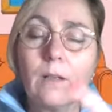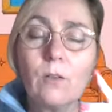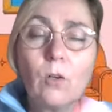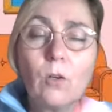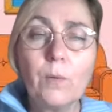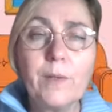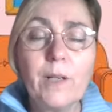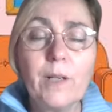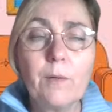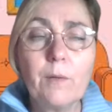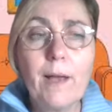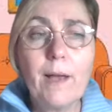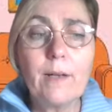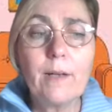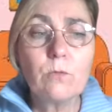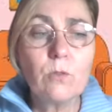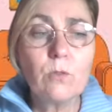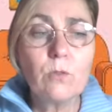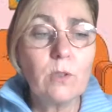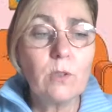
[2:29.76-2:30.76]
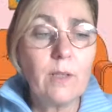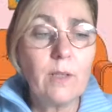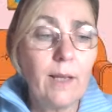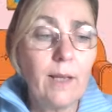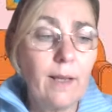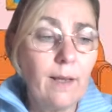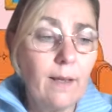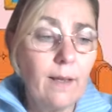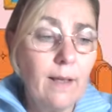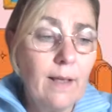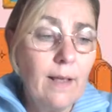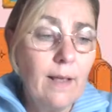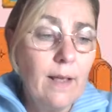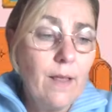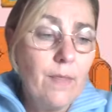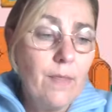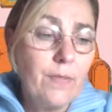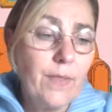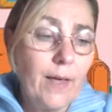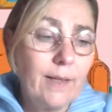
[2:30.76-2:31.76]
going around
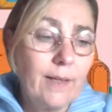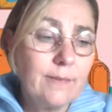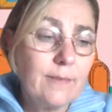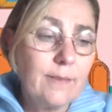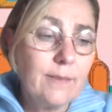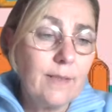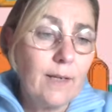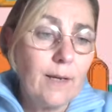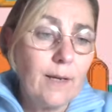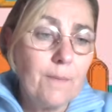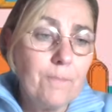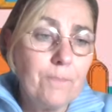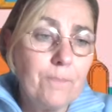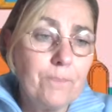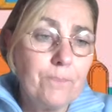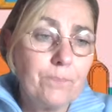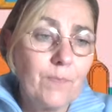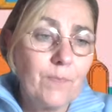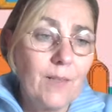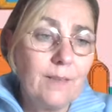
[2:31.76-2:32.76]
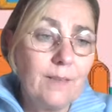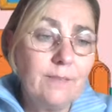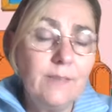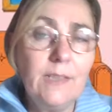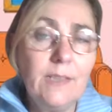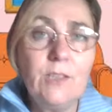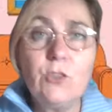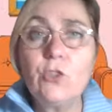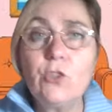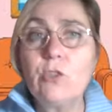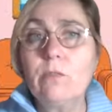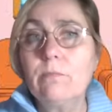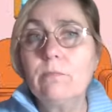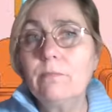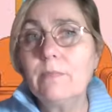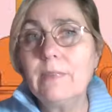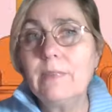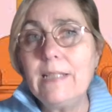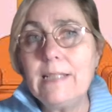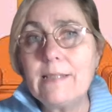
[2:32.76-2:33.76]
that teach
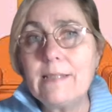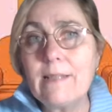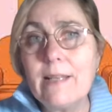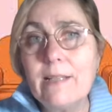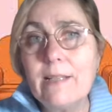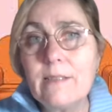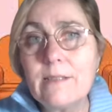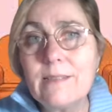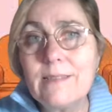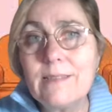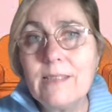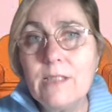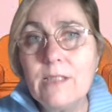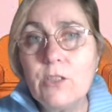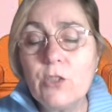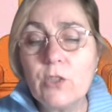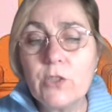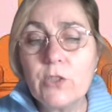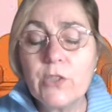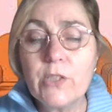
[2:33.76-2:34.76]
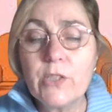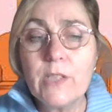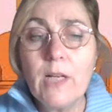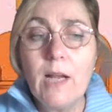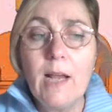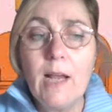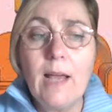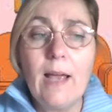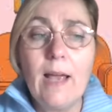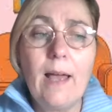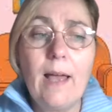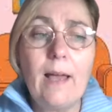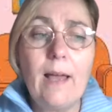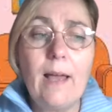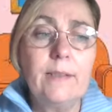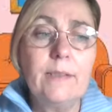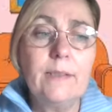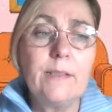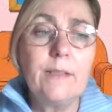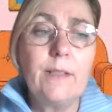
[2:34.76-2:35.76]
these things to teachers.
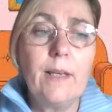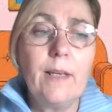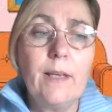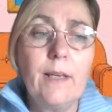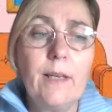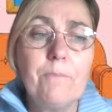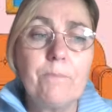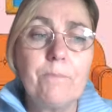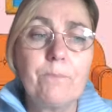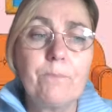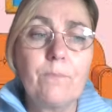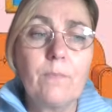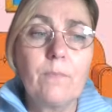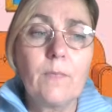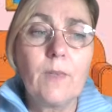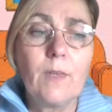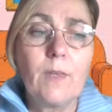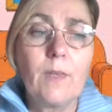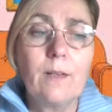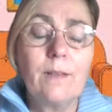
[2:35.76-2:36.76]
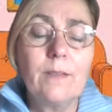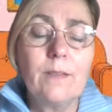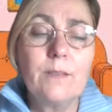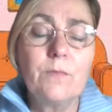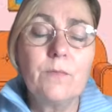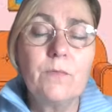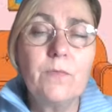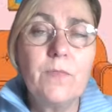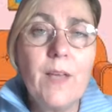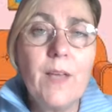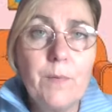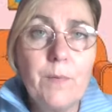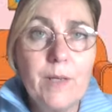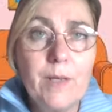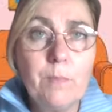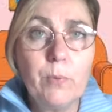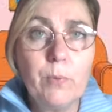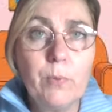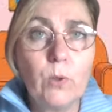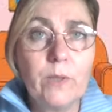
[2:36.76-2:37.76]
And it's
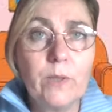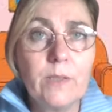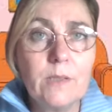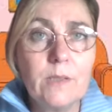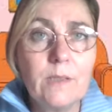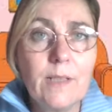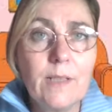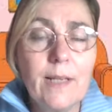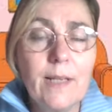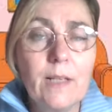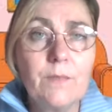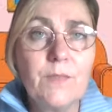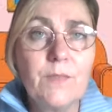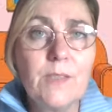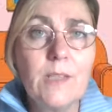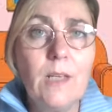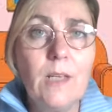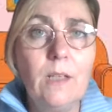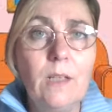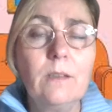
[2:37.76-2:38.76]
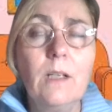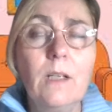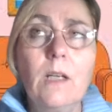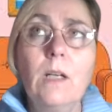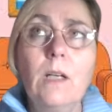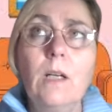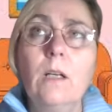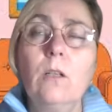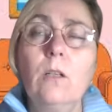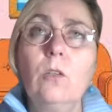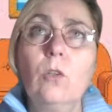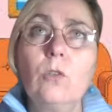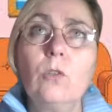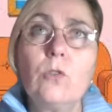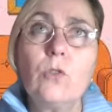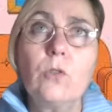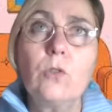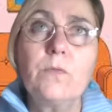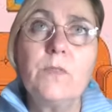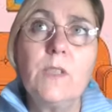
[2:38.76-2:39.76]
very important. I have seen
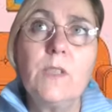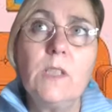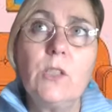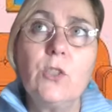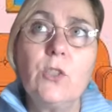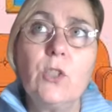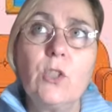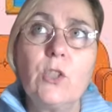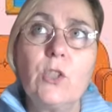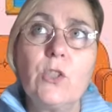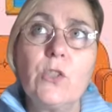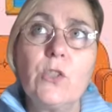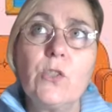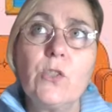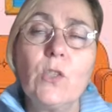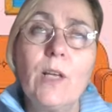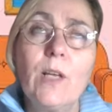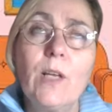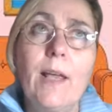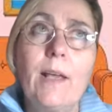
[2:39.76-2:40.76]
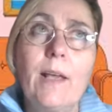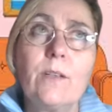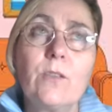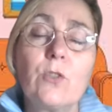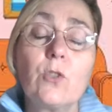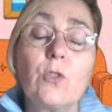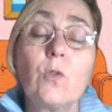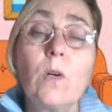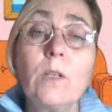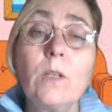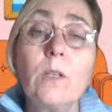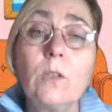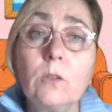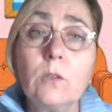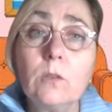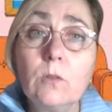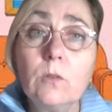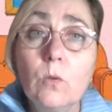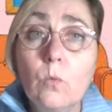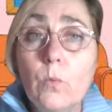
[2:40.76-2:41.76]
lots of teachers
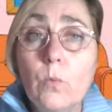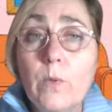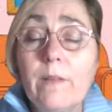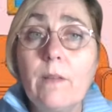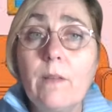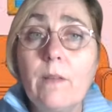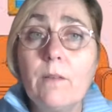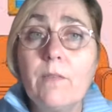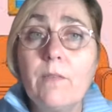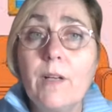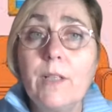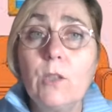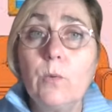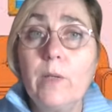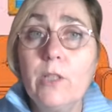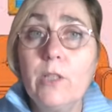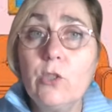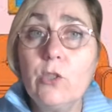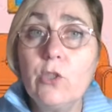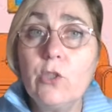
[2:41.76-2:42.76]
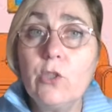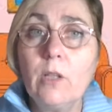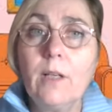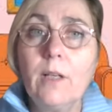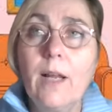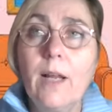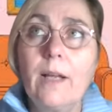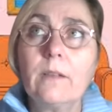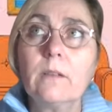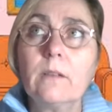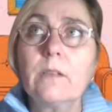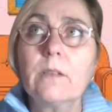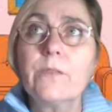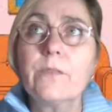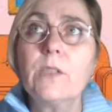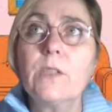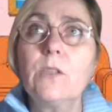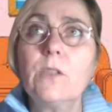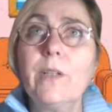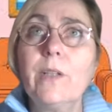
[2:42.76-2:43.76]
struggle with evaluation and
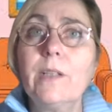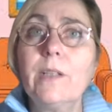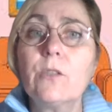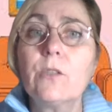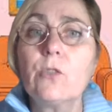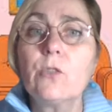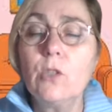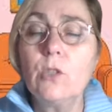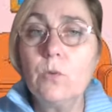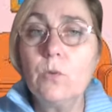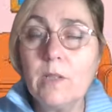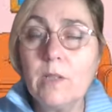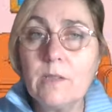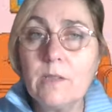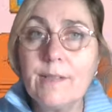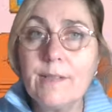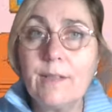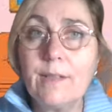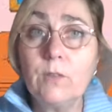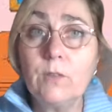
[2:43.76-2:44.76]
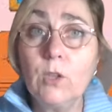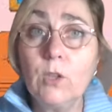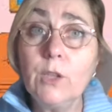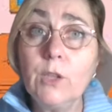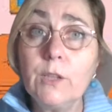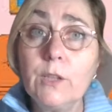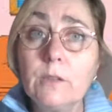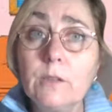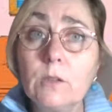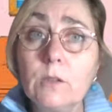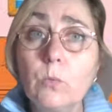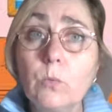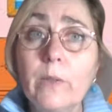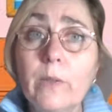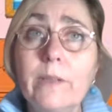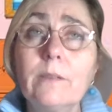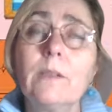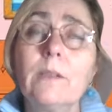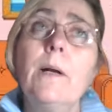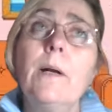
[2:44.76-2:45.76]
considering the students have learned
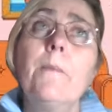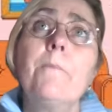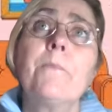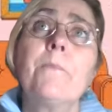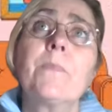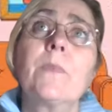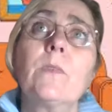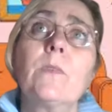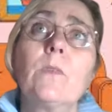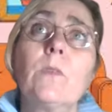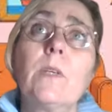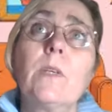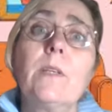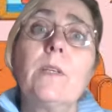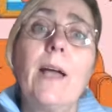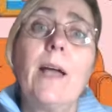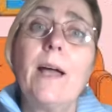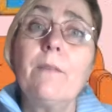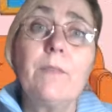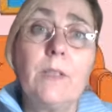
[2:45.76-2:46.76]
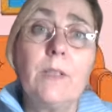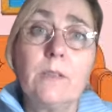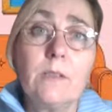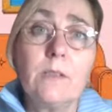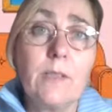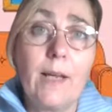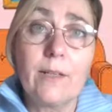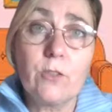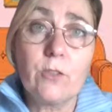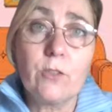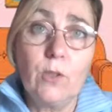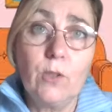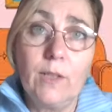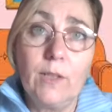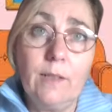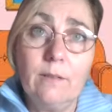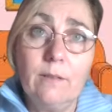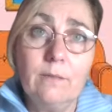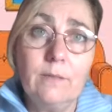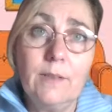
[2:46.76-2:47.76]
when they haven't
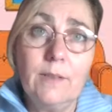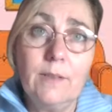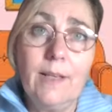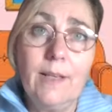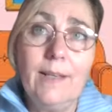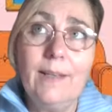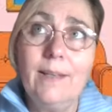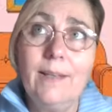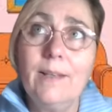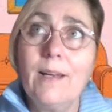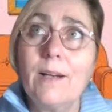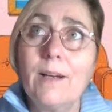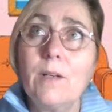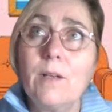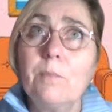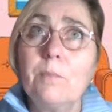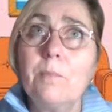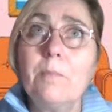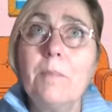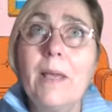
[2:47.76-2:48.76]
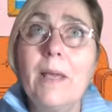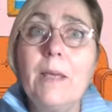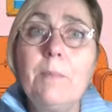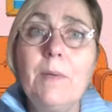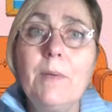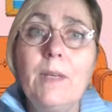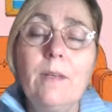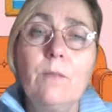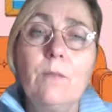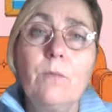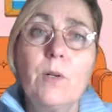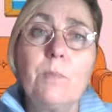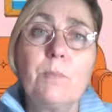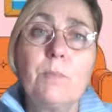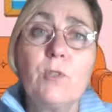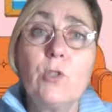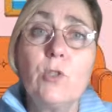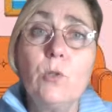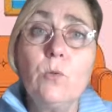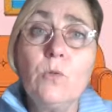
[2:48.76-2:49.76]
actually. They are maybe
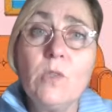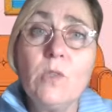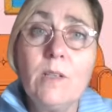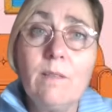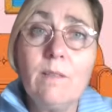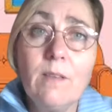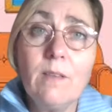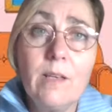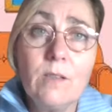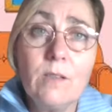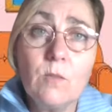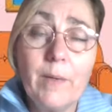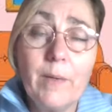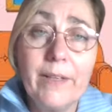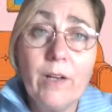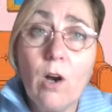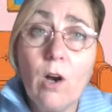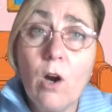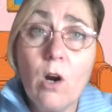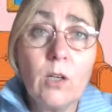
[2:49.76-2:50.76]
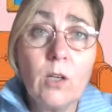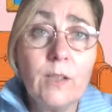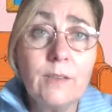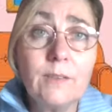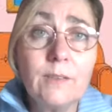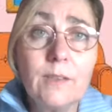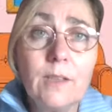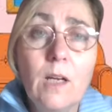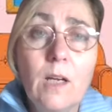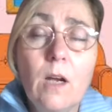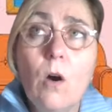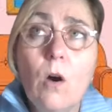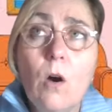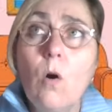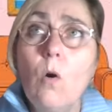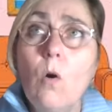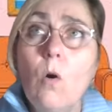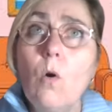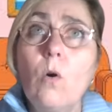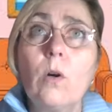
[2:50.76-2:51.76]
reproducing things by heart,
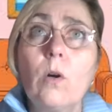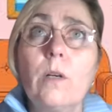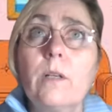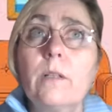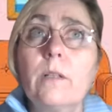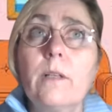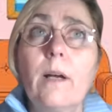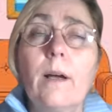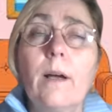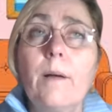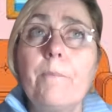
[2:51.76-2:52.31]
or